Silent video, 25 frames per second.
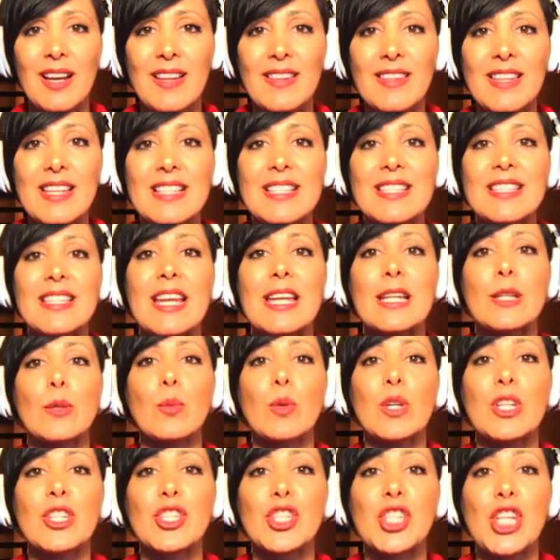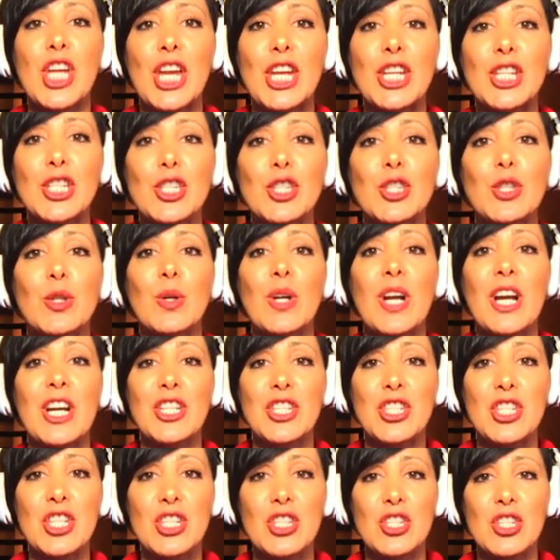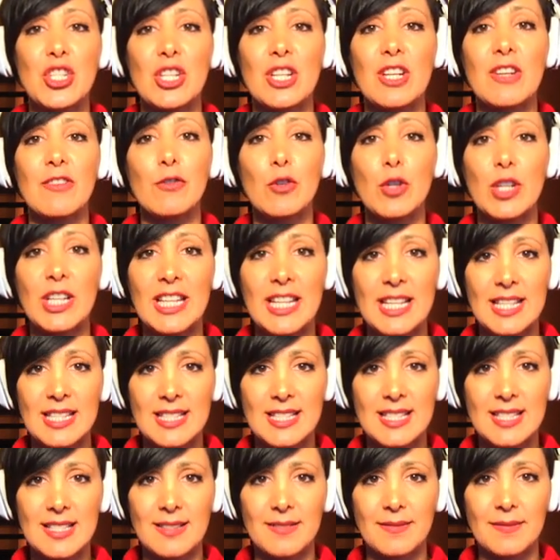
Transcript: the state will change to congestion avoidance.